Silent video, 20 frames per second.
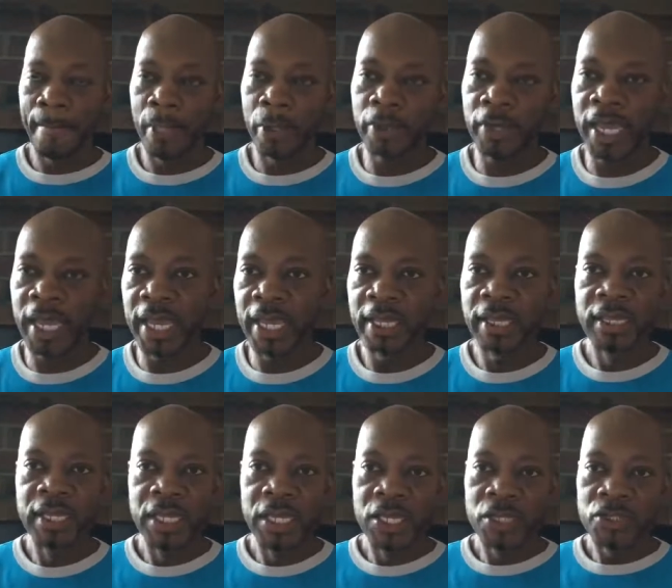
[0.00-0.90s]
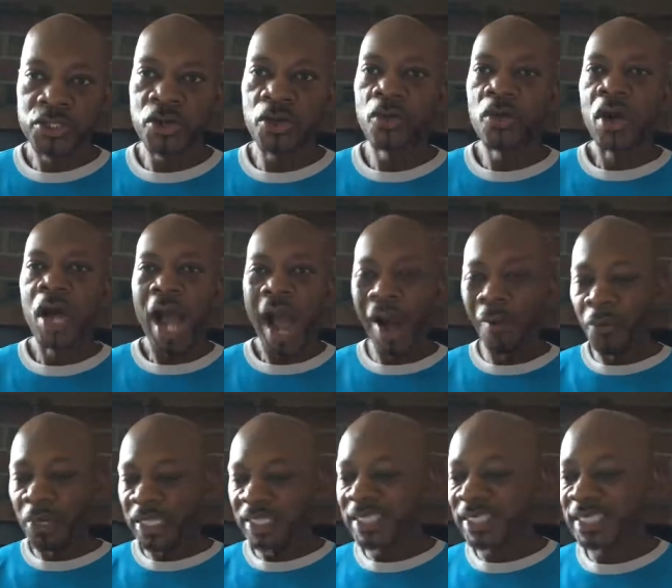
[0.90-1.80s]
Okay? So I
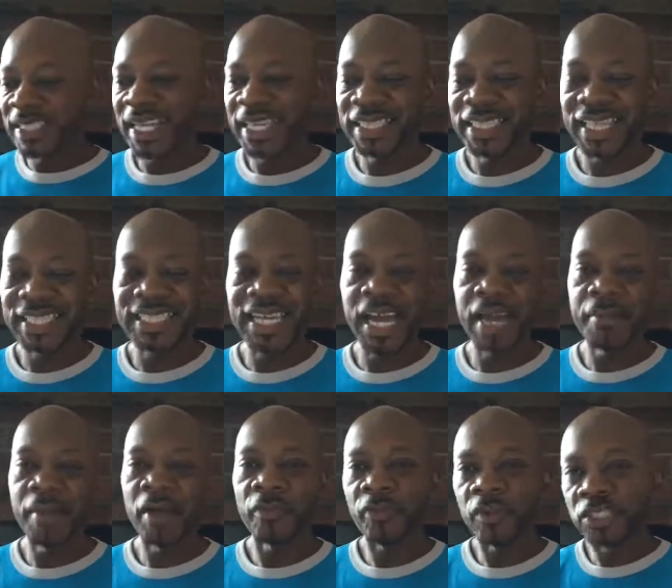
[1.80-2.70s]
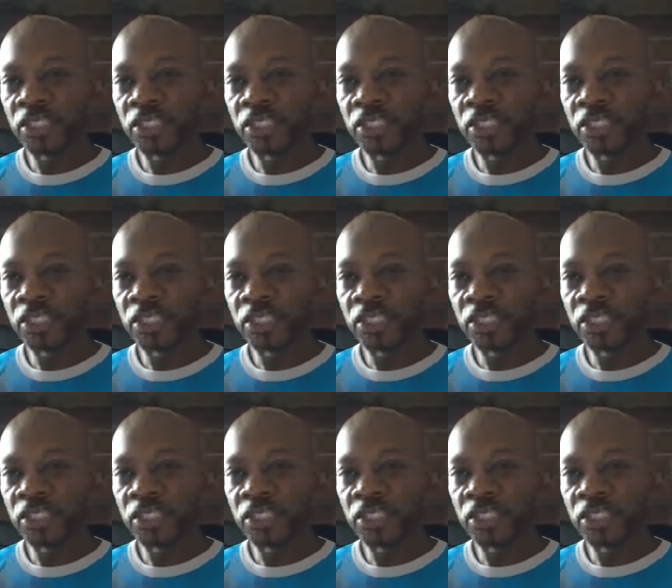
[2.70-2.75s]
wanted to take that time out